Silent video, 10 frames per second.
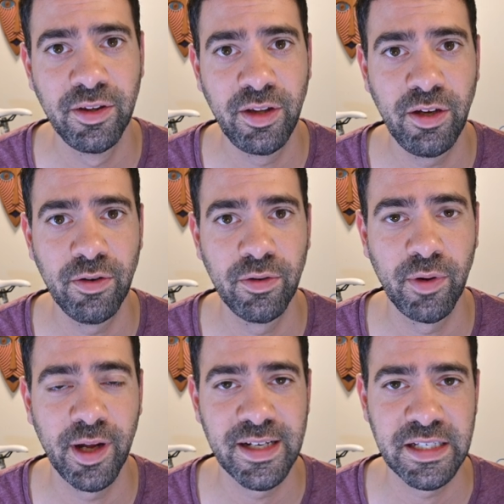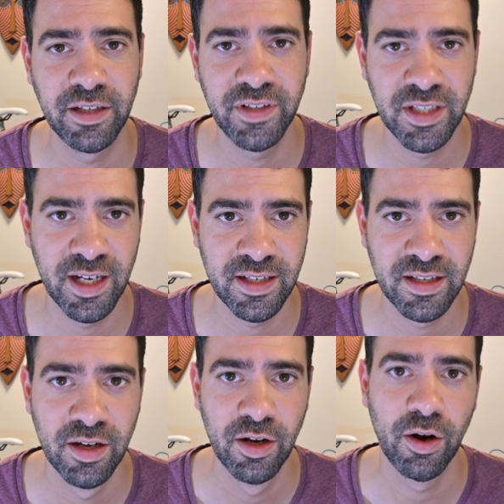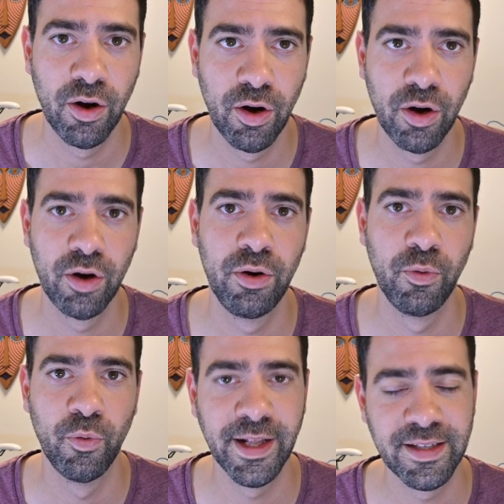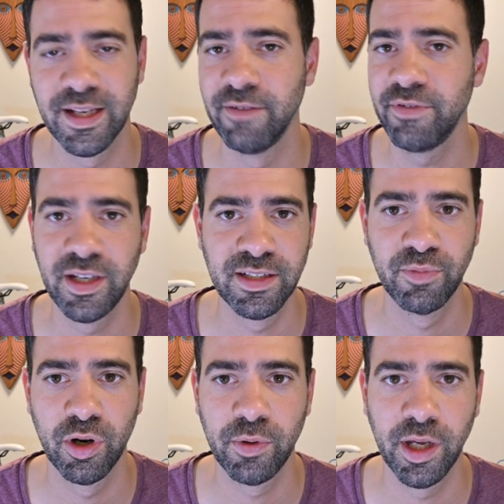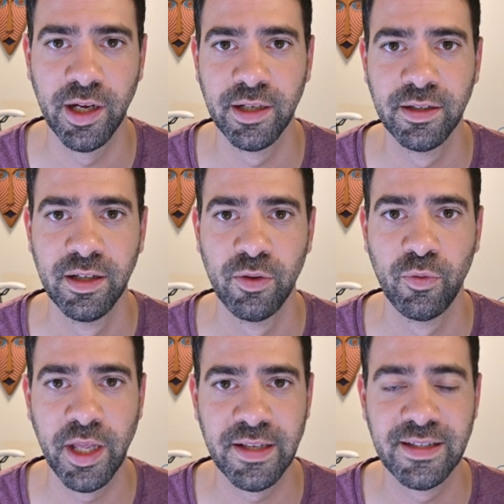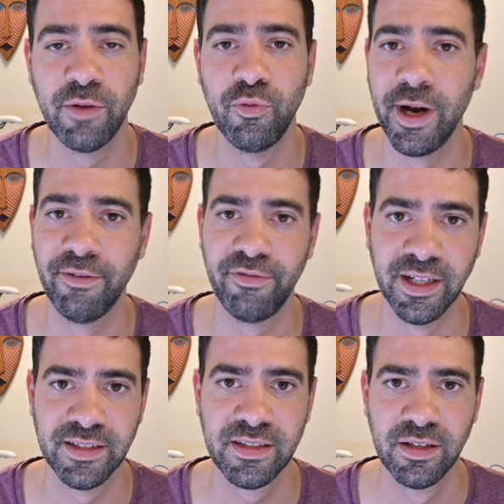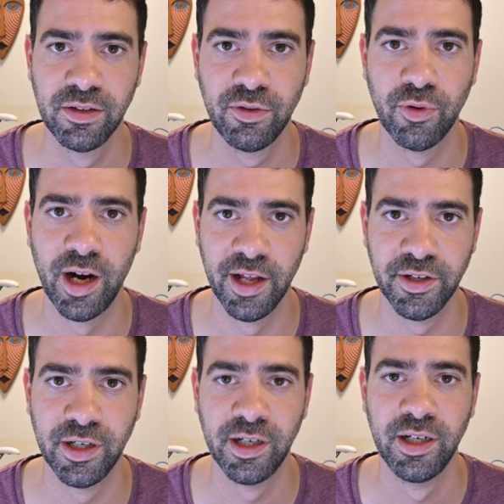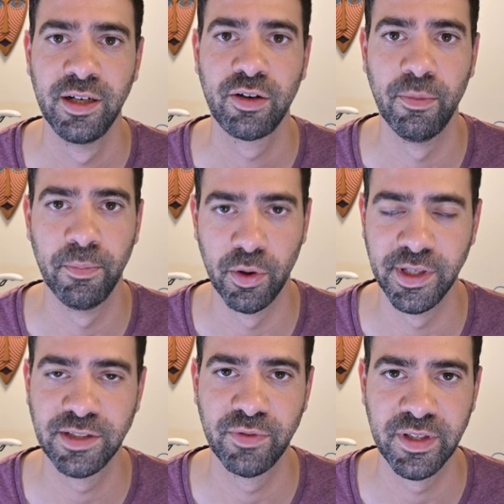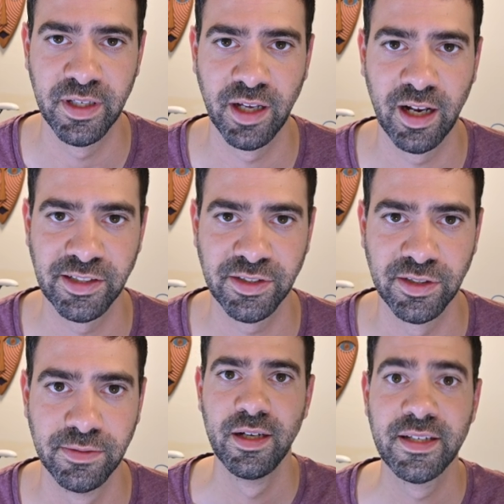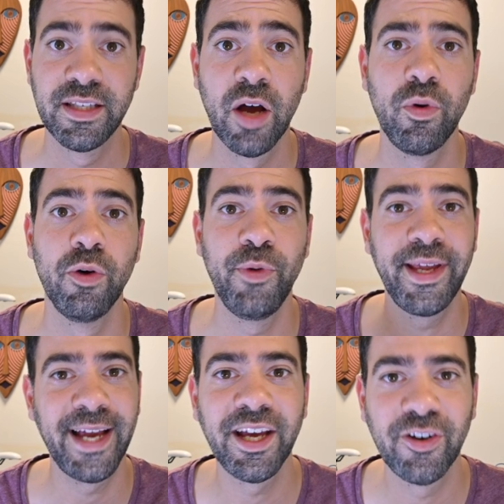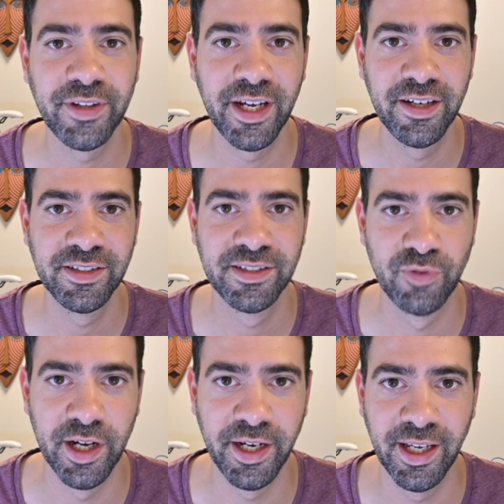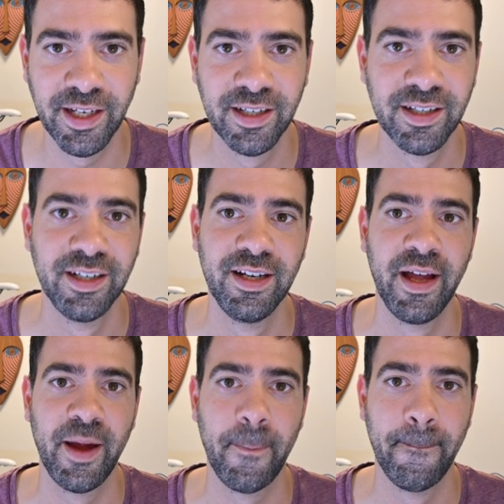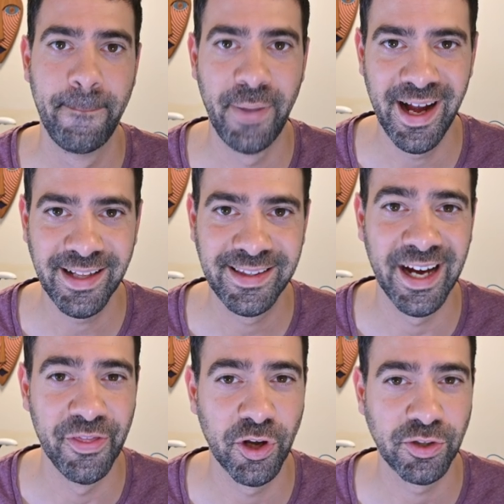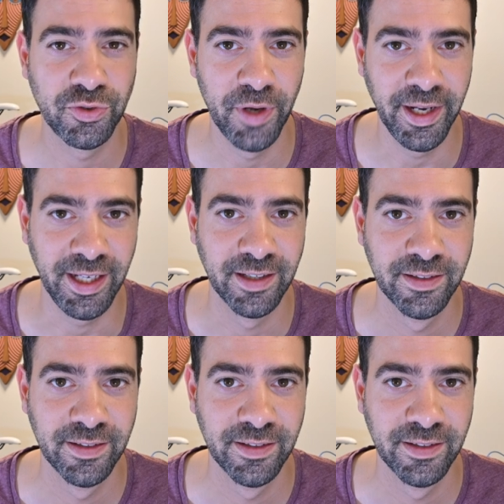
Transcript: new uh, services or when something is broken with the reference to other components within the cluster. So we got the containers running, but they are not ready.